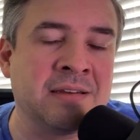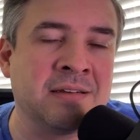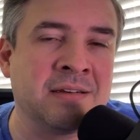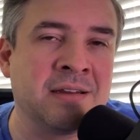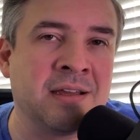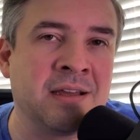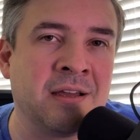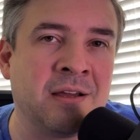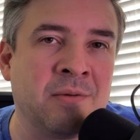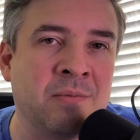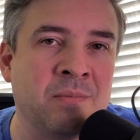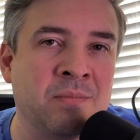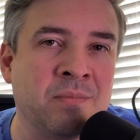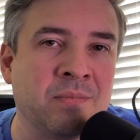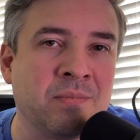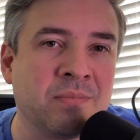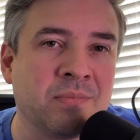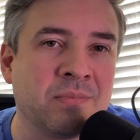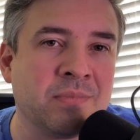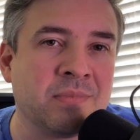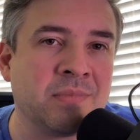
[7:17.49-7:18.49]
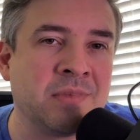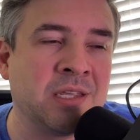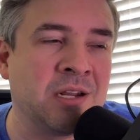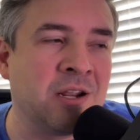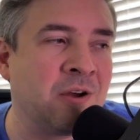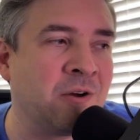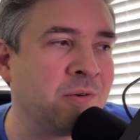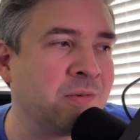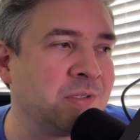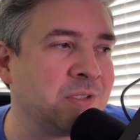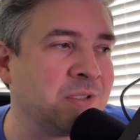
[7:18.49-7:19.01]
And,
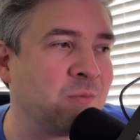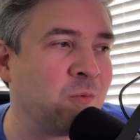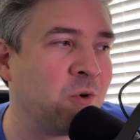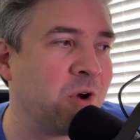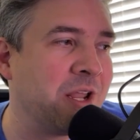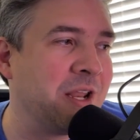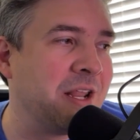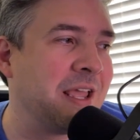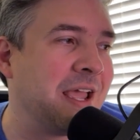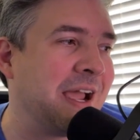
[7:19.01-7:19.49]
it's one,